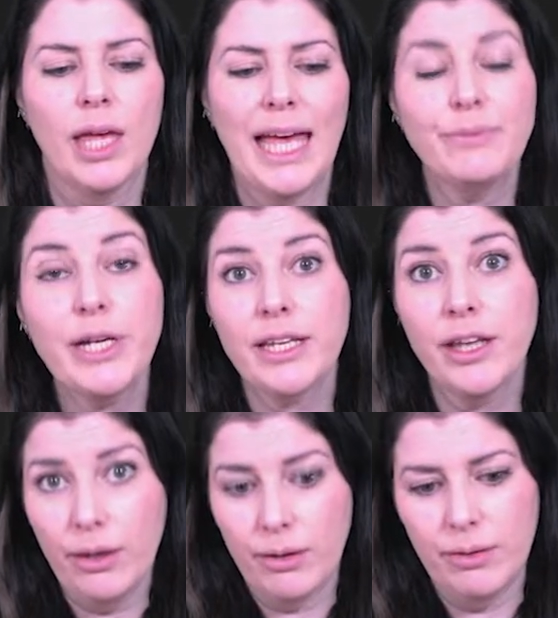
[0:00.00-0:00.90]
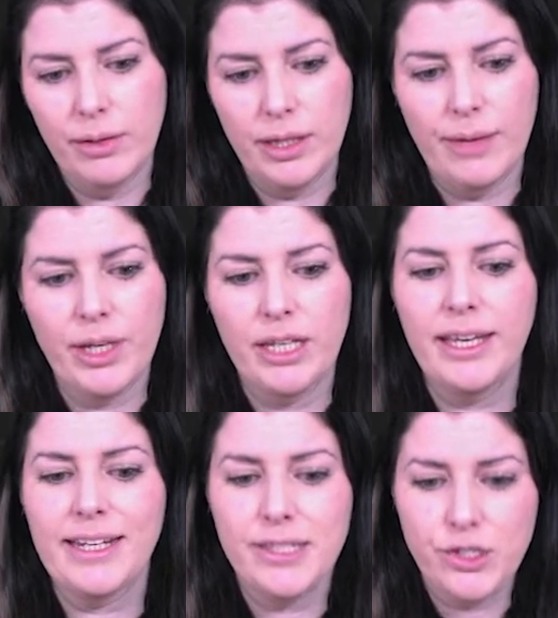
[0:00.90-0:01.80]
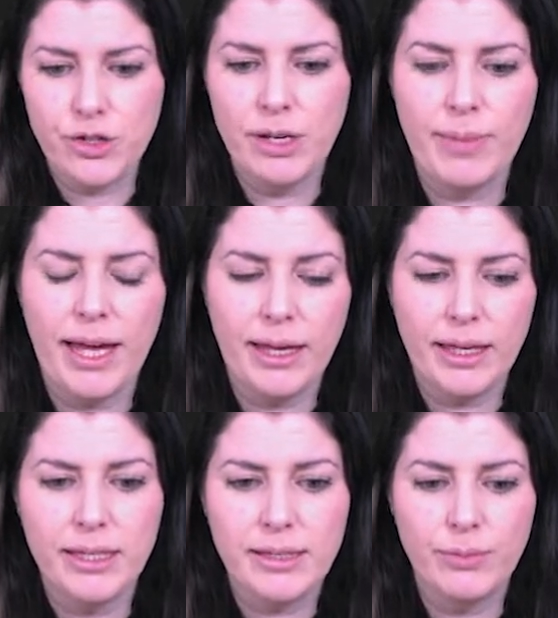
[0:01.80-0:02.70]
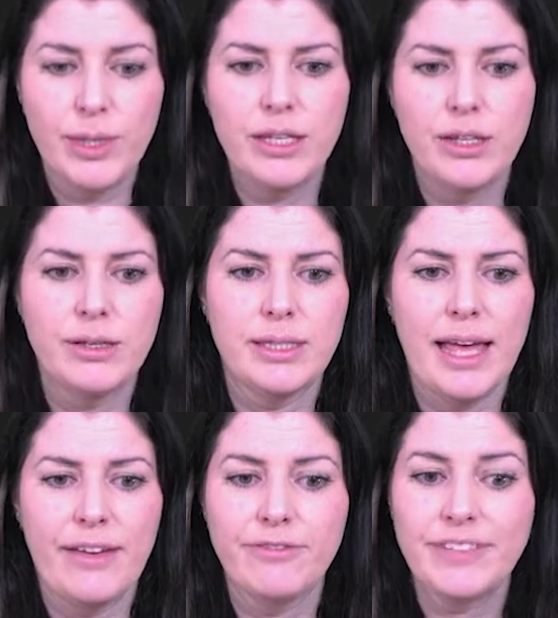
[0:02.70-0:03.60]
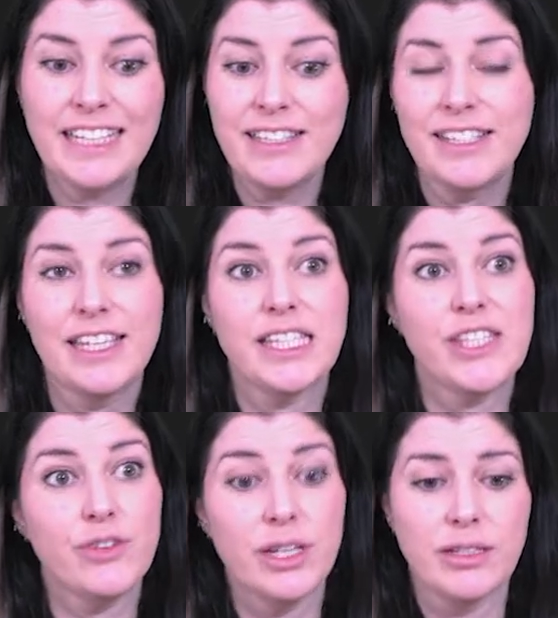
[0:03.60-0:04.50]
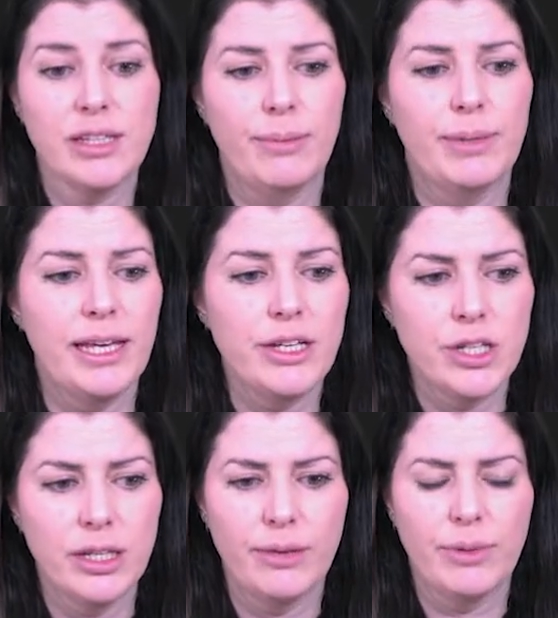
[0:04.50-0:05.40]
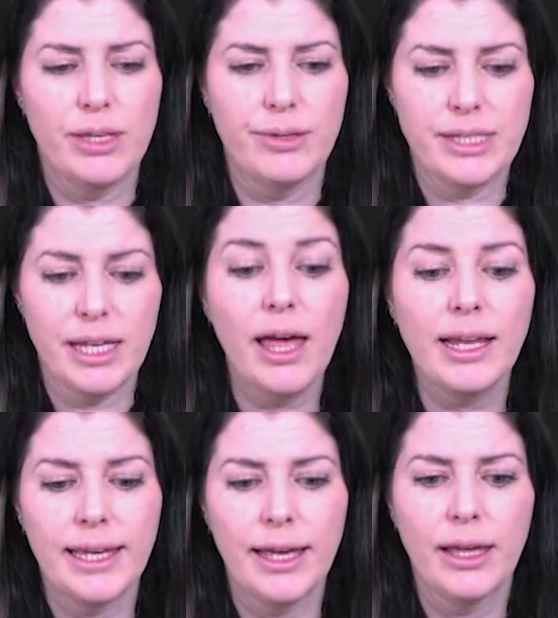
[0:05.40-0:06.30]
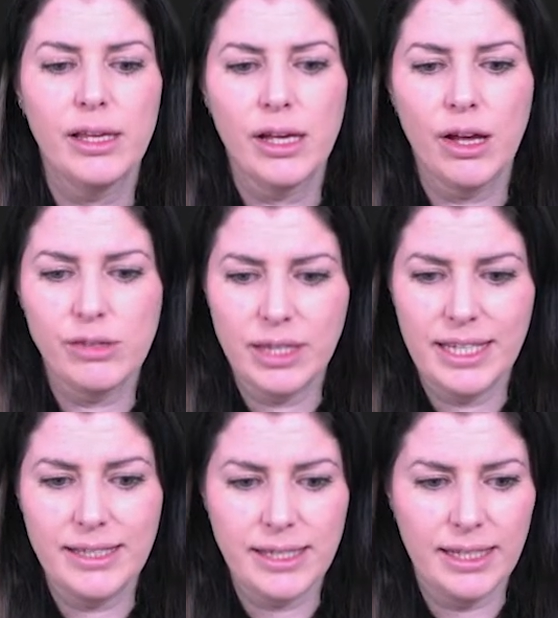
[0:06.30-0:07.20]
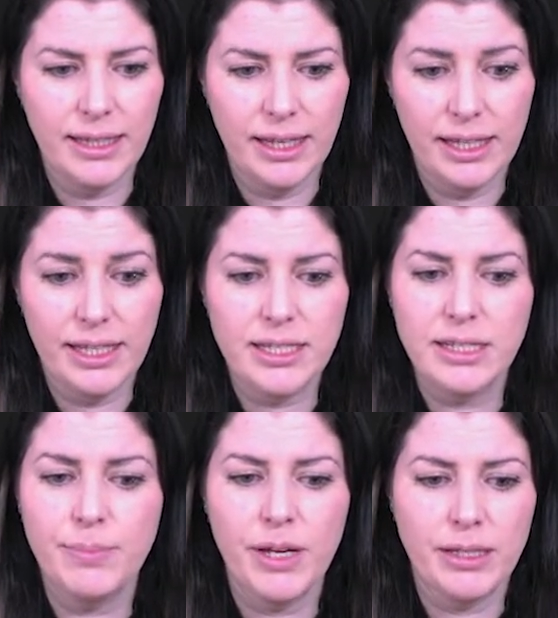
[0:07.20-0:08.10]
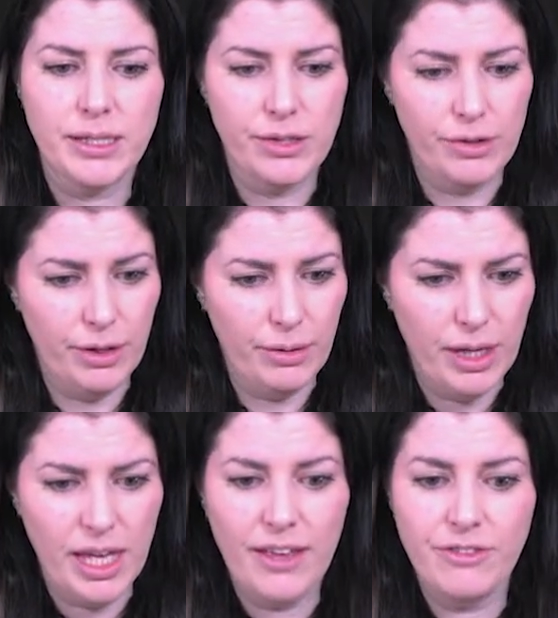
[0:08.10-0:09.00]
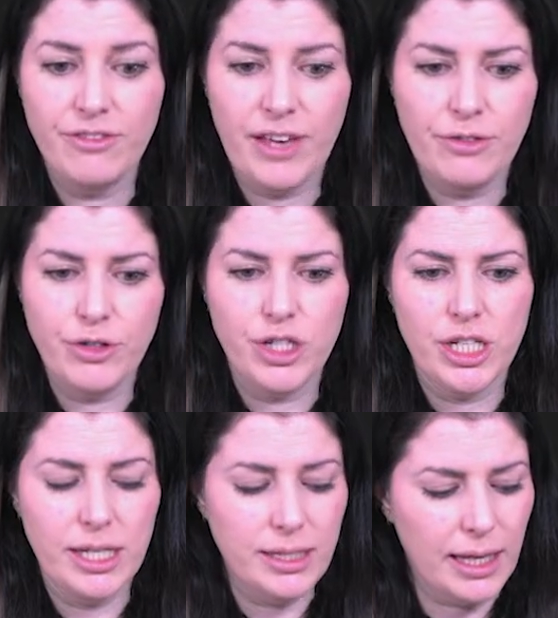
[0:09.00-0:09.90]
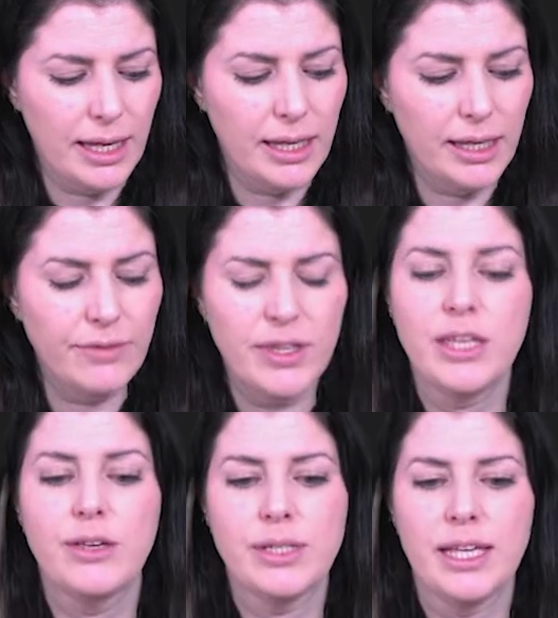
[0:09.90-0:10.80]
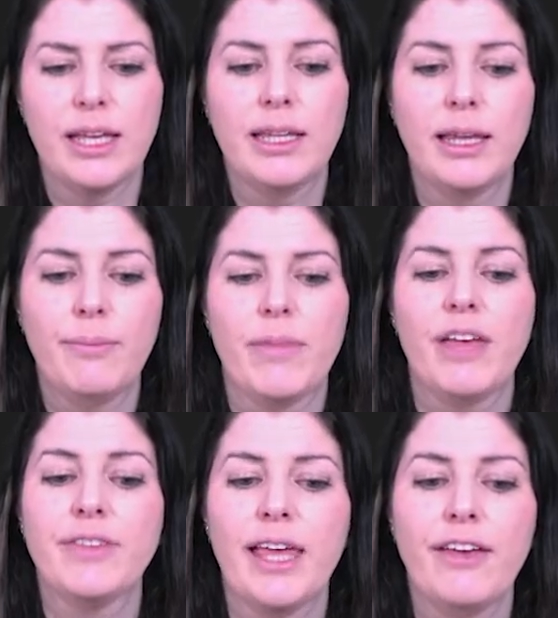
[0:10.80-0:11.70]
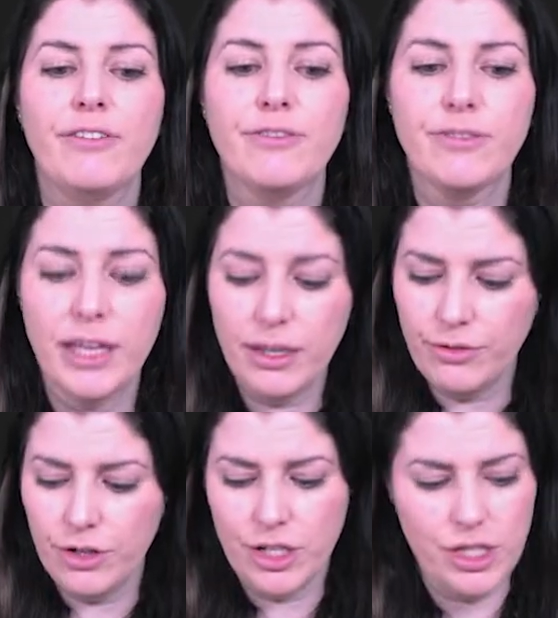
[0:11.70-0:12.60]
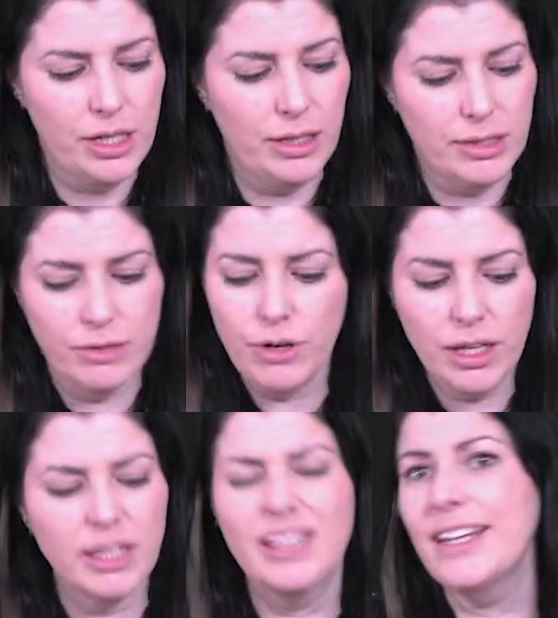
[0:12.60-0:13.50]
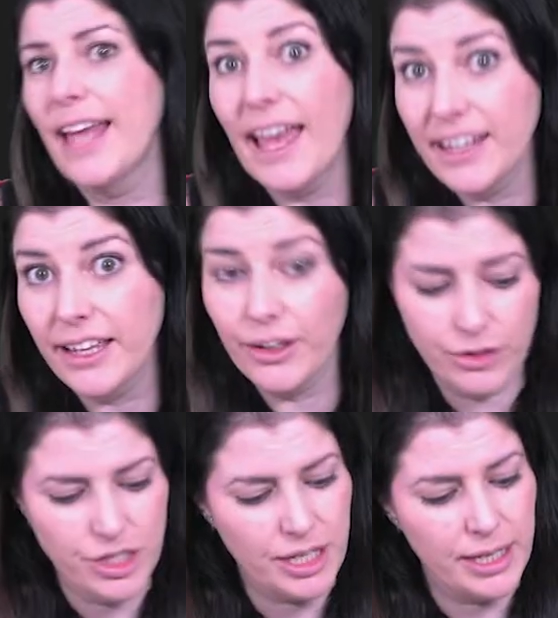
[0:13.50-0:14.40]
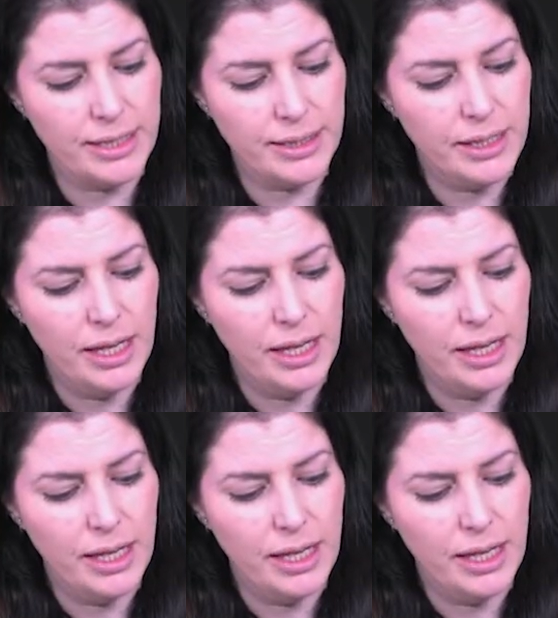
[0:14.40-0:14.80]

And we know that we're going to get a string back, so we can use that fancy string interpolation that we used earlier on this line to pass through favorite cheese and give the user a lump of their favorite cheese rather than any old cheese.